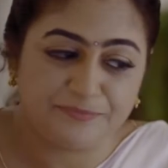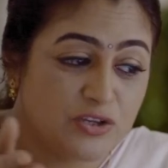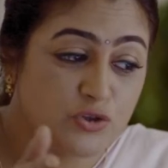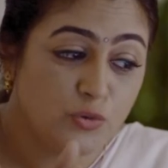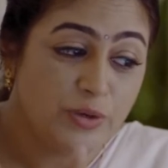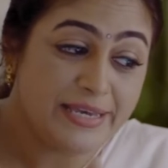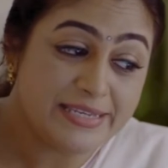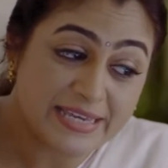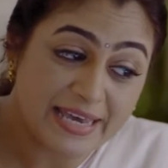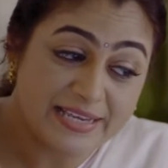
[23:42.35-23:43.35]
So he
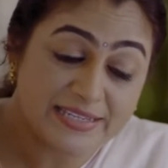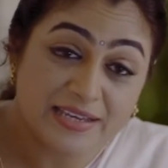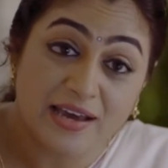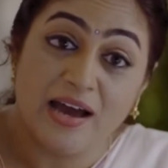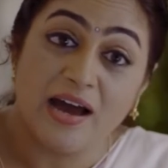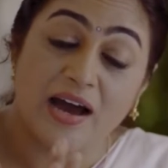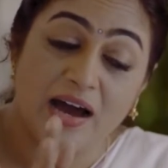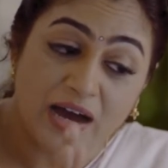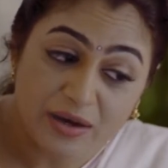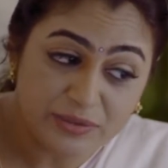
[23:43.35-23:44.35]
says,
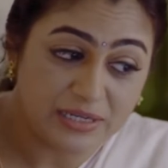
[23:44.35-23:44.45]
our